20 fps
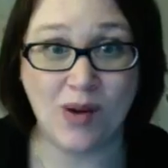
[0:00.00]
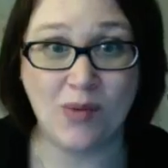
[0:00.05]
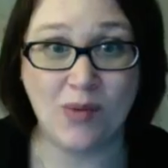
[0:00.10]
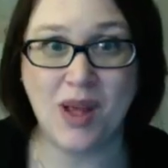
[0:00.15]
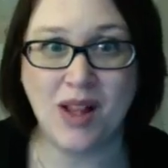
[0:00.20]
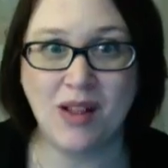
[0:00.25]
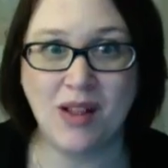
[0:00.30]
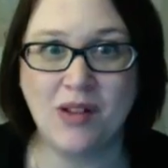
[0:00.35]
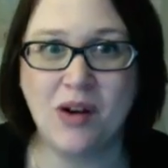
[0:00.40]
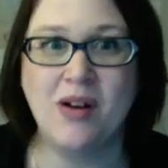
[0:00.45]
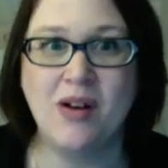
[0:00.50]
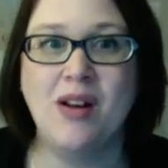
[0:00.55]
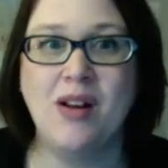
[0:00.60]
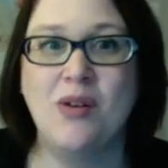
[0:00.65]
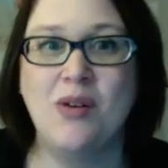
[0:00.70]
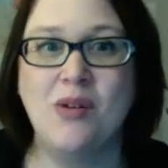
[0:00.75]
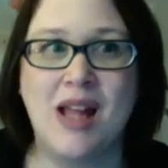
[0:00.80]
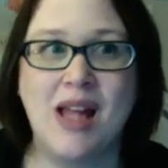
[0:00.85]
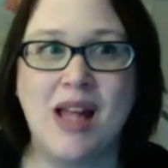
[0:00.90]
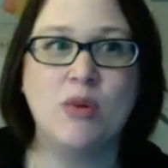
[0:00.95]
we learn a new
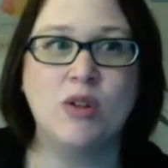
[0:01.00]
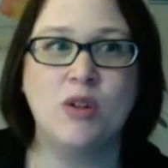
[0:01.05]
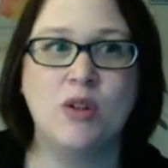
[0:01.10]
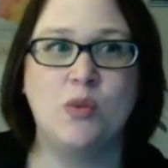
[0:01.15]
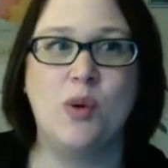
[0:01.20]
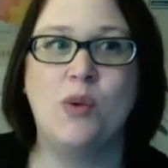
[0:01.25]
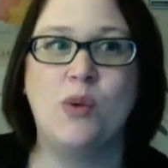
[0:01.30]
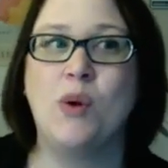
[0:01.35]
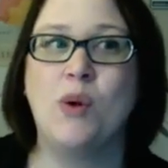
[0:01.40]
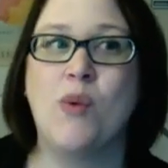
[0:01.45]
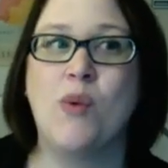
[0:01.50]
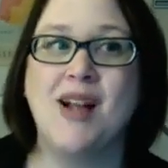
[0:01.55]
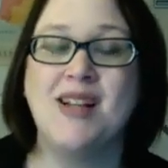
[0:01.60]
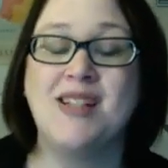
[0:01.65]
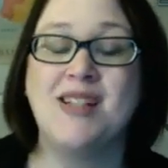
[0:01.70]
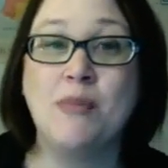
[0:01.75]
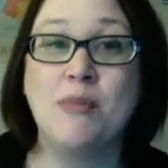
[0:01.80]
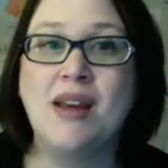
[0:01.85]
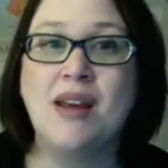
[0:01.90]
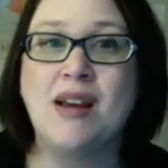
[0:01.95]
language, when we want to
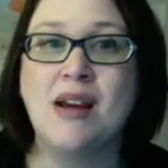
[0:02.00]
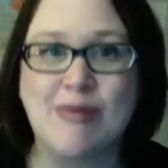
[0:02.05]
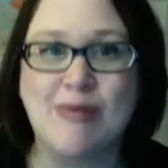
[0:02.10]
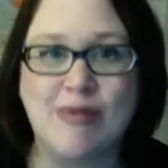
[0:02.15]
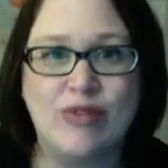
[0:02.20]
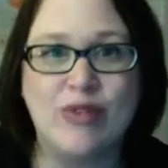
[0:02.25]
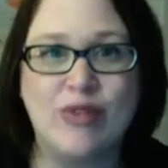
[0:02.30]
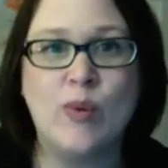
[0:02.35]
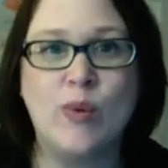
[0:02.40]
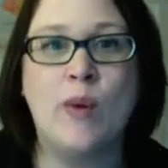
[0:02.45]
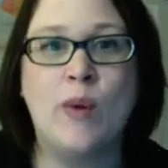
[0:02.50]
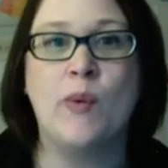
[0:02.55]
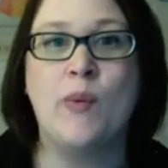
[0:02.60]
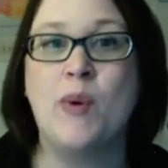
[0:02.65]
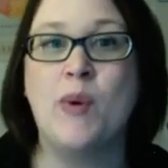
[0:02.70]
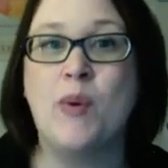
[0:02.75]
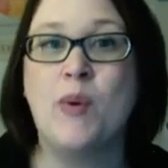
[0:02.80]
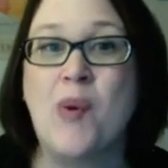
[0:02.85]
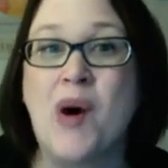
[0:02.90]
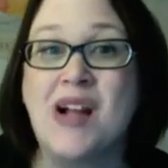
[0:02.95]
become fluent, when we
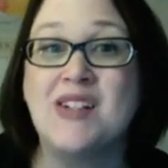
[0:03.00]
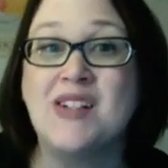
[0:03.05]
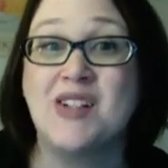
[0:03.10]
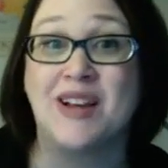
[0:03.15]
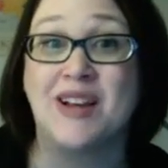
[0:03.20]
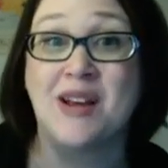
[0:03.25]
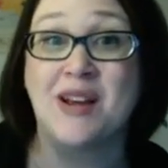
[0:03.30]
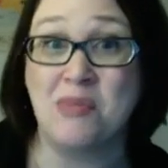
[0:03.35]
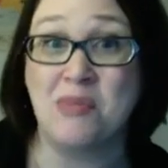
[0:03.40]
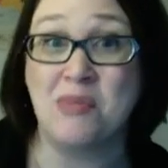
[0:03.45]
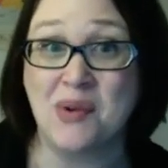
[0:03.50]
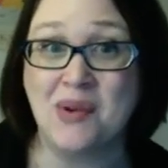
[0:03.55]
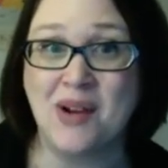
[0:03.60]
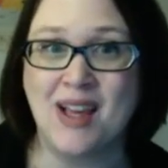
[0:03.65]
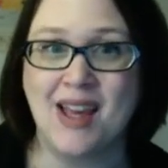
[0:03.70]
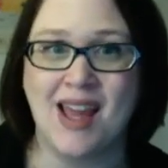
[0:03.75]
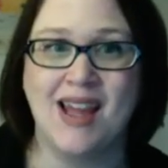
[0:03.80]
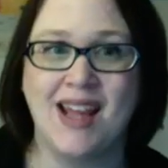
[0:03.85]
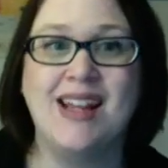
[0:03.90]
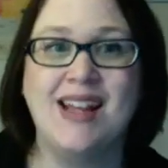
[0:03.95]
want to
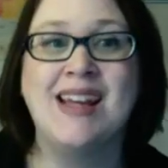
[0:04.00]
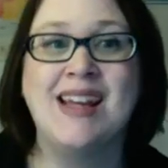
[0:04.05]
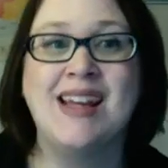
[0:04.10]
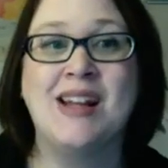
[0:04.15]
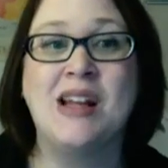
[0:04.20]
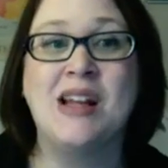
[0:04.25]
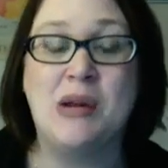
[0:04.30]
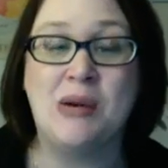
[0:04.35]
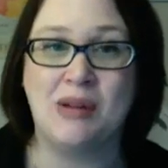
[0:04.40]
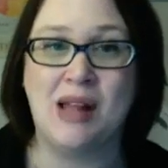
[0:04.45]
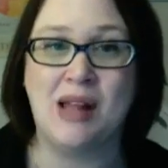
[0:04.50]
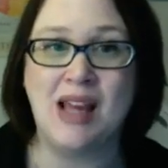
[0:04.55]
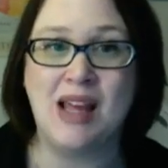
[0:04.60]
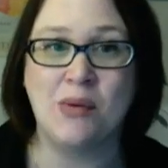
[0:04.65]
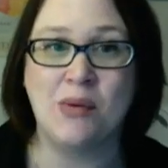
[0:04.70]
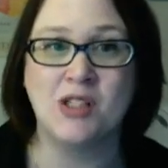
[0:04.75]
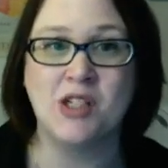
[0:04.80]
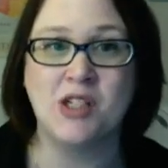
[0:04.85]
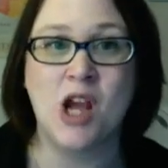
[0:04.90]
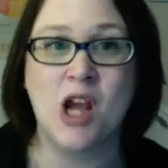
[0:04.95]
communicate in a new
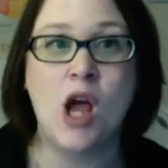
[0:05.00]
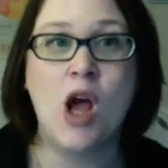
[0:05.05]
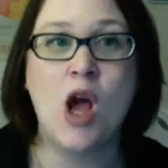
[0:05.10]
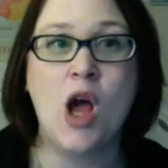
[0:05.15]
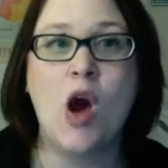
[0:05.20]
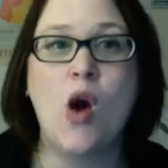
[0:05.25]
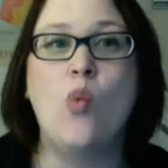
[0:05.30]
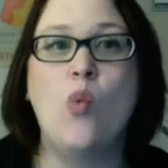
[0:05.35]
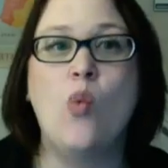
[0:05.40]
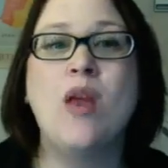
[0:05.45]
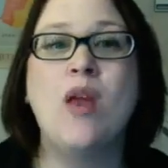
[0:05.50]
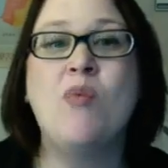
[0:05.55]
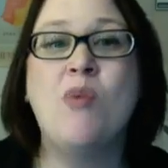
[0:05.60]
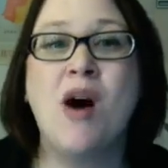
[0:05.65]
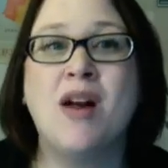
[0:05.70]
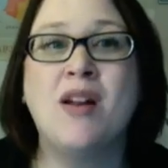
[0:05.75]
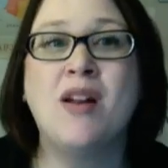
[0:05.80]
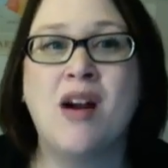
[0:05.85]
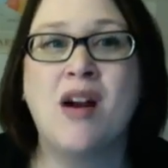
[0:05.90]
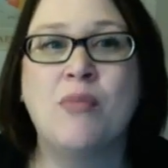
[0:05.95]
language. We want
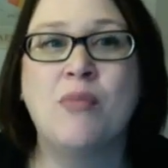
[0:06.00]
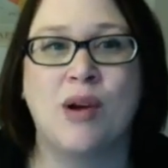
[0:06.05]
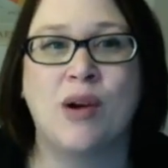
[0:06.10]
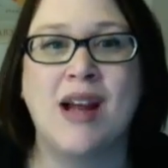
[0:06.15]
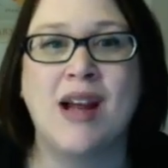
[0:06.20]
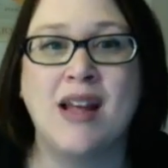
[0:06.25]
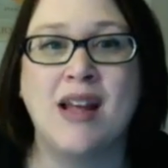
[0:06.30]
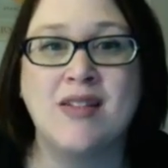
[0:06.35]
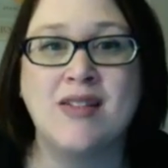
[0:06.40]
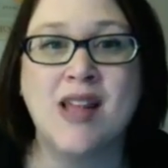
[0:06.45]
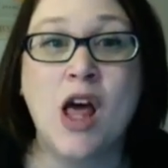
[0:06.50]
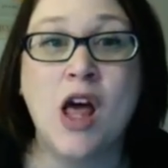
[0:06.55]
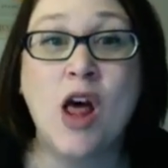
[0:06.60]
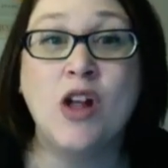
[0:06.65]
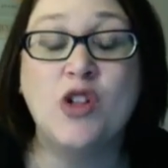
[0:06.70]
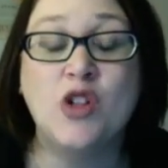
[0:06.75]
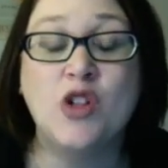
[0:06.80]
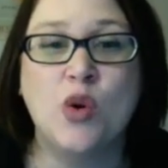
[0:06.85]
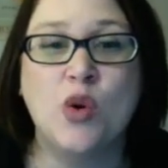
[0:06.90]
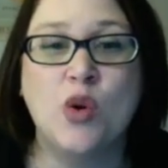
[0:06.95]
our brains
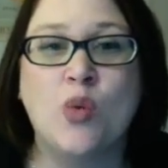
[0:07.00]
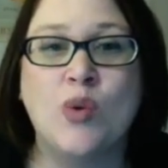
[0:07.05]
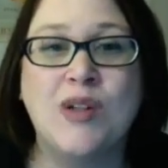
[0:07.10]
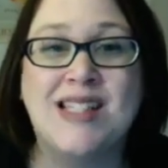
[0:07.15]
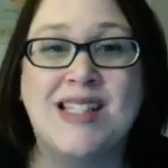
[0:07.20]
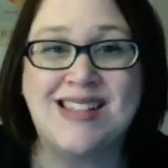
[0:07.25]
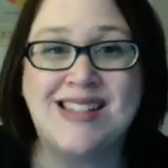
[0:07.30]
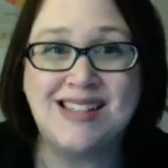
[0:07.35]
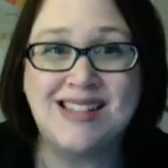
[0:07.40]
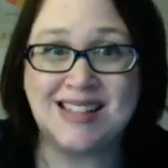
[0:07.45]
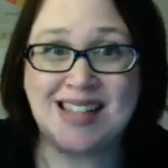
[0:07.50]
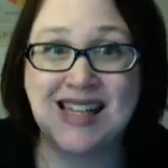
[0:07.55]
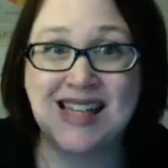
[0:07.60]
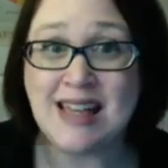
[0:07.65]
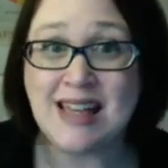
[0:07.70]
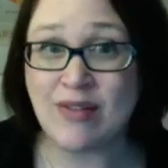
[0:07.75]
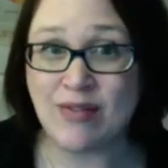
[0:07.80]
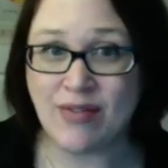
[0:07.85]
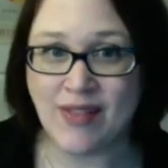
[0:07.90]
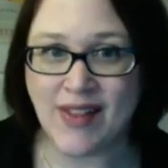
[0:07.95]
to
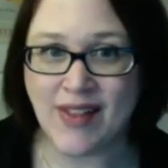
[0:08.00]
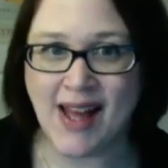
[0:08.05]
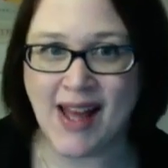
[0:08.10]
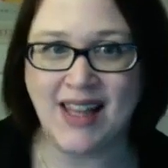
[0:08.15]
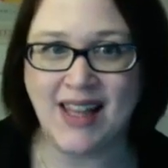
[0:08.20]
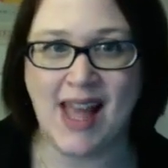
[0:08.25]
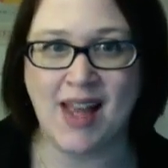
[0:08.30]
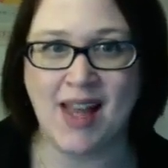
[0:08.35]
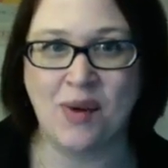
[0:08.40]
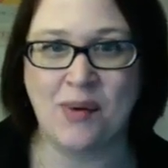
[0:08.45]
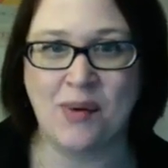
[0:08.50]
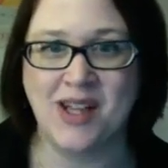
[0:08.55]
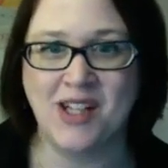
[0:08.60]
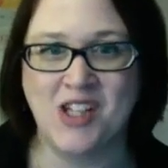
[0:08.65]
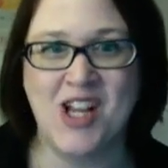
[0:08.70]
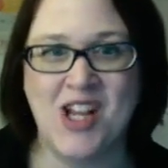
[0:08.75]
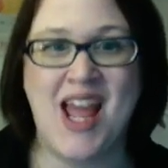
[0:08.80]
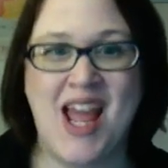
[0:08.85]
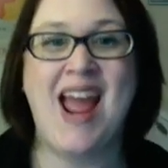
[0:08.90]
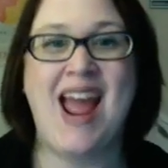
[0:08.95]
receive that language
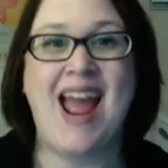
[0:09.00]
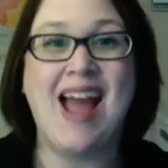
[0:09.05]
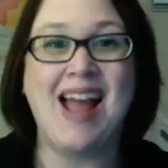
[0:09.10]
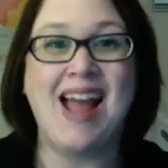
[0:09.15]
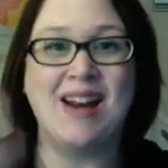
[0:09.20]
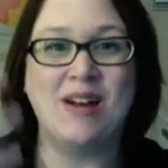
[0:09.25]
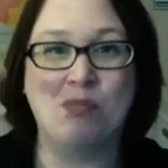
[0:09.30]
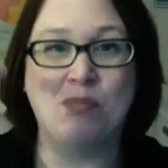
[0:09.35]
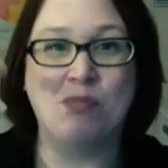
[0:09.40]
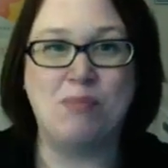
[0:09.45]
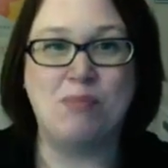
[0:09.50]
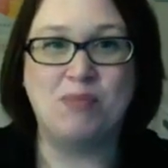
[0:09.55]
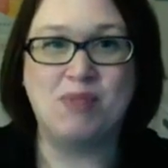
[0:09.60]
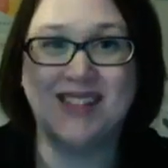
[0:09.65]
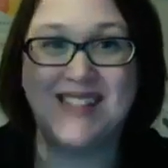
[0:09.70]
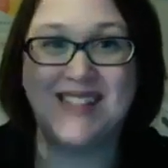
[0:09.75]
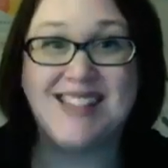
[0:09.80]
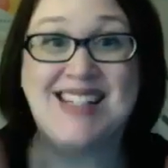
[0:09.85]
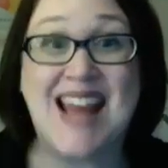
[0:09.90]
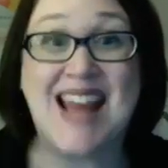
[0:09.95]
and
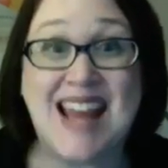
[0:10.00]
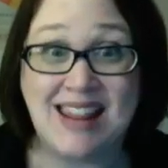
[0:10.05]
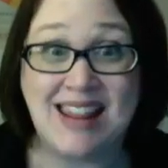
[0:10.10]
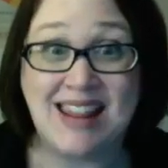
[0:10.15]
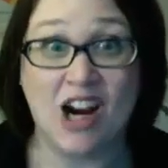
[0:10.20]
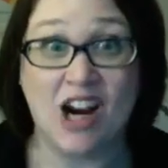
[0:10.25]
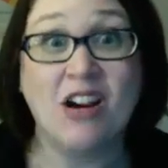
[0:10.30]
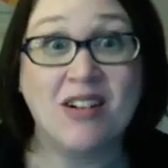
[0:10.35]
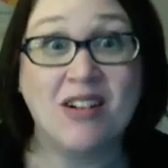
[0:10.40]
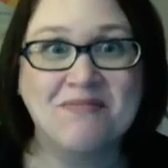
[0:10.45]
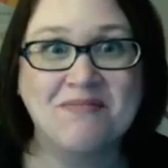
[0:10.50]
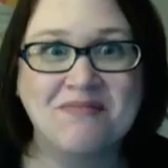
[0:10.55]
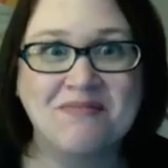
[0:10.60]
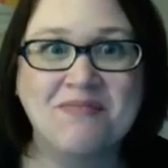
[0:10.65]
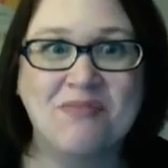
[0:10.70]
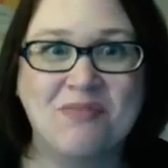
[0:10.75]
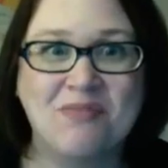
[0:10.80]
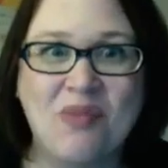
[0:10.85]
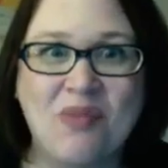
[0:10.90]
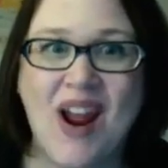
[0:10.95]
stay there,
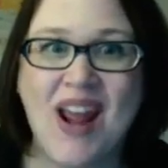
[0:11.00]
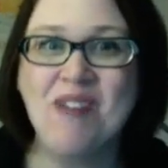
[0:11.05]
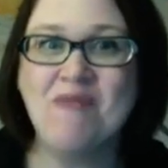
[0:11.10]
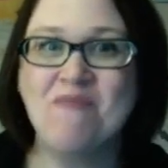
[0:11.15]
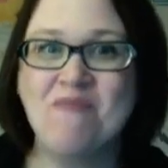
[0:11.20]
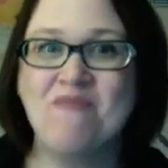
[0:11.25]
right?